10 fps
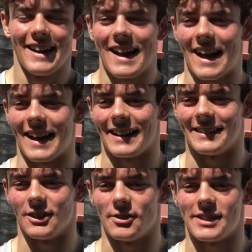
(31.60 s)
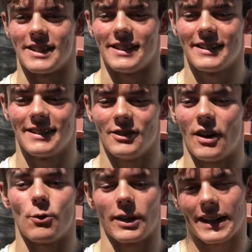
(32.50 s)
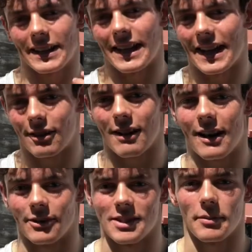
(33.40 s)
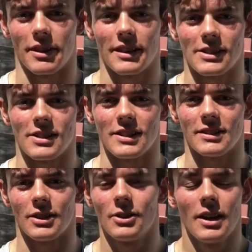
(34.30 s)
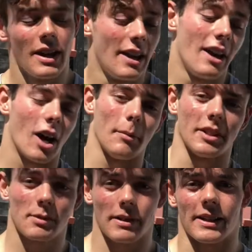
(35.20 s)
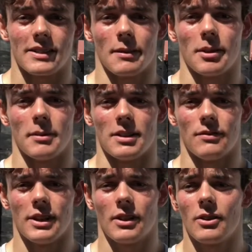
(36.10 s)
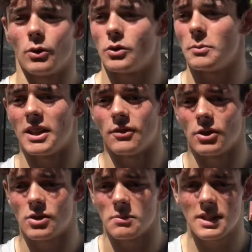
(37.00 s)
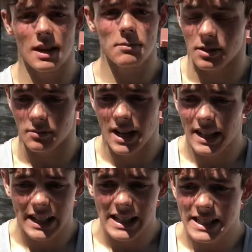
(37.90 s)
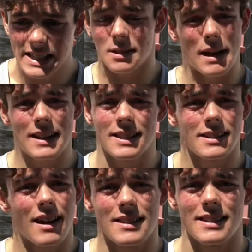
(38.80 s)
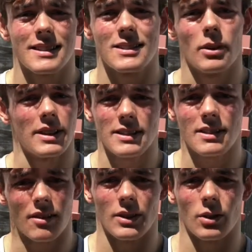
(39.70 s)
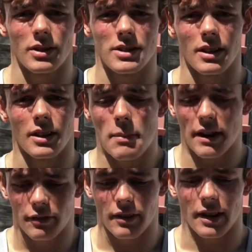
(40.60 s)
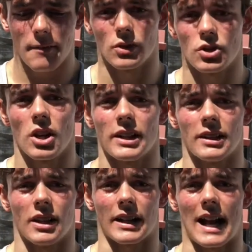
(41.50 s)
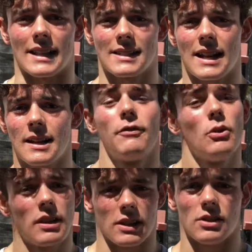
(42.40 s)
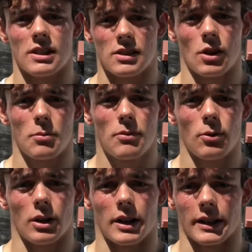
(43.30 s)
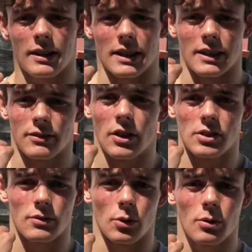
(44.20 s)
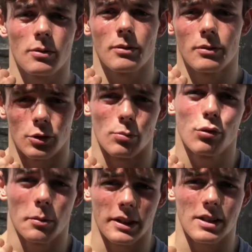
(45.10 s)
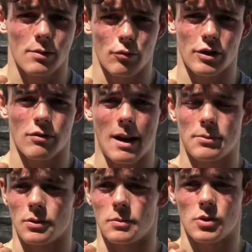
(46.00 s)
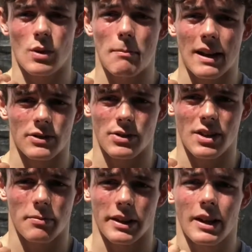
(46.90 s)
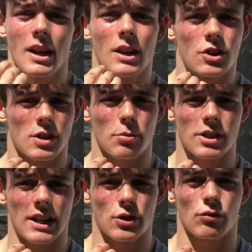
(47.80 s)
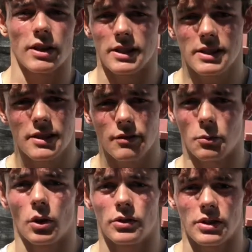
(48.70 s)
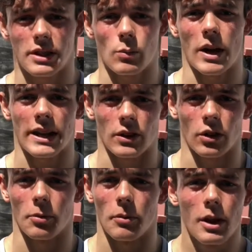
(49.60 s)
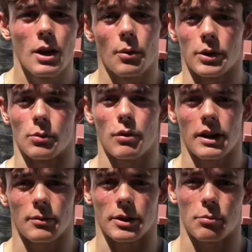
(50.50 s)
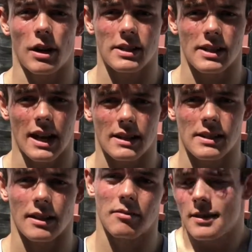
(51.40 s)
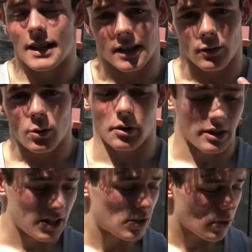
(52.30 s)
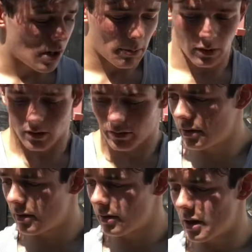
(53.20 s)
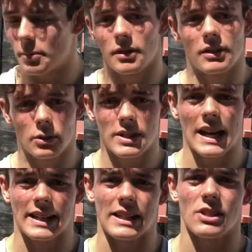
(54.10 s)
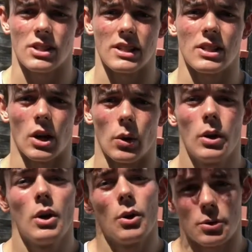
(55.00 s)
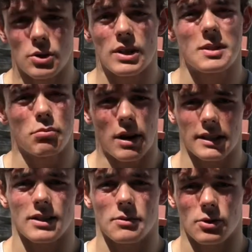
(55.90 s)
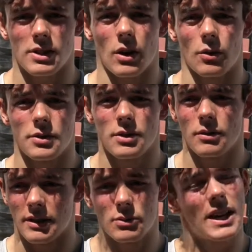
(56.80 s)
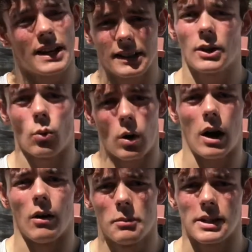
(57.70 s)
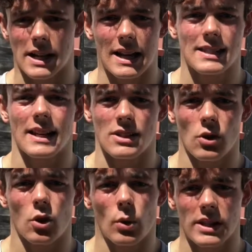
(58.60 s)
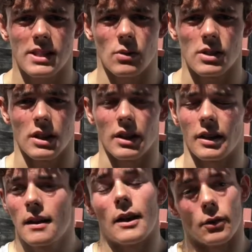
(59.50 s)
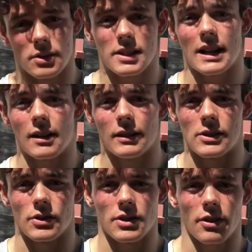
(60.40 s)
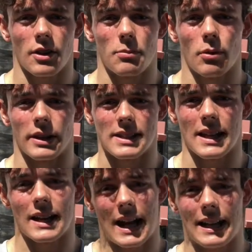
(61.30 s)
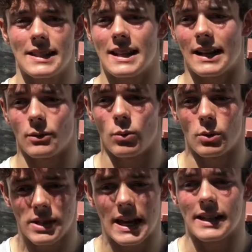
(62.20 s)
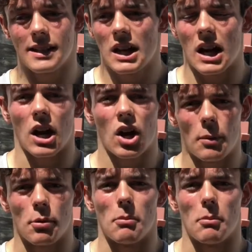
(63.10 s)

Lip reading: and obviously not everyone can get their head around some of the things you need to do. I'll be explaining some of them in this video. I'll also be giving you some tips, some techniques, some exercises, all of this stuff in order to benefit your journey in learning a handstand. A few things you need to know before learning it is, first of all, you probably need some wrist wraps or some sweatbands or something just to protect your wrists from constantly weighing on them when you're practicing a handstand. Second of all, I'm going to teach you a couple of little techniques you need to know, which you need to practice for yourselves. Take a little while, because a handstand is not a quick skill to learn. And obviously that leads on to the third point, is that handstand will take a couple